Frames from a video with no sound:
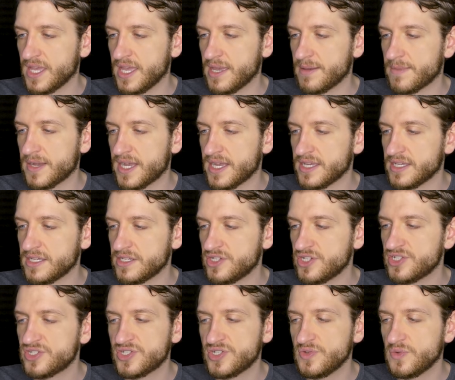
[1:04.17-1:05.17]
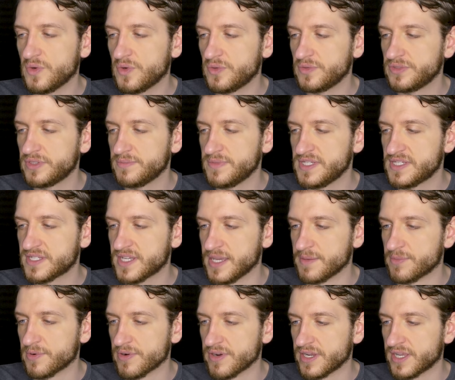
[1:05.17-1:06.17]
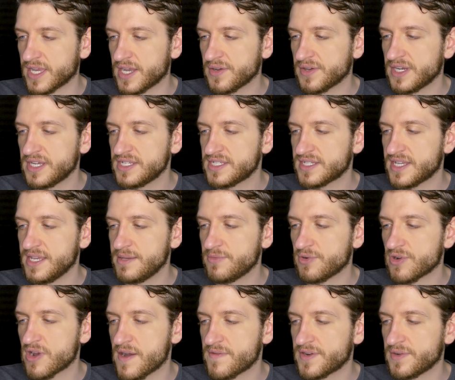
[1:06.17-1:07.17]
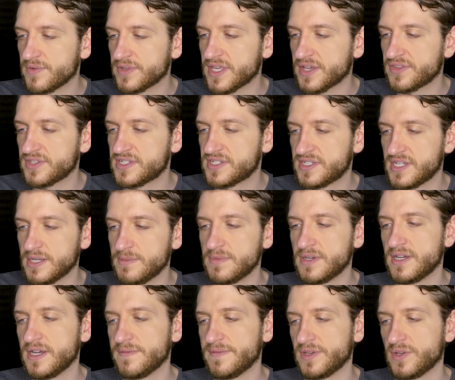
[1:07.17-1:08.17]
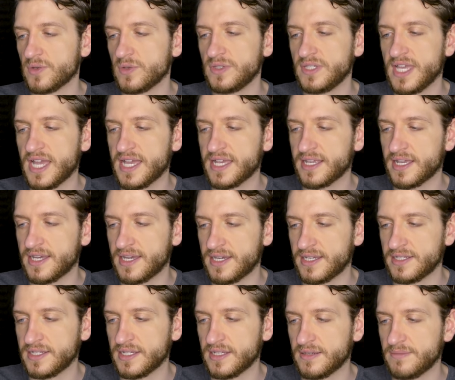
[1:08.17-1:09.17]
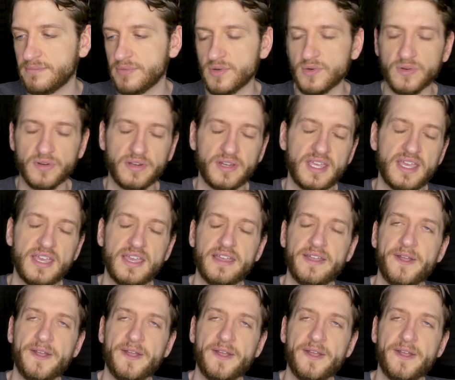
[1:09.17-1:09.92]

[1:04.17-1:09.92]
Am I just too old to be skateboarding? How can I skate more often without the stigma of an old guy on a board?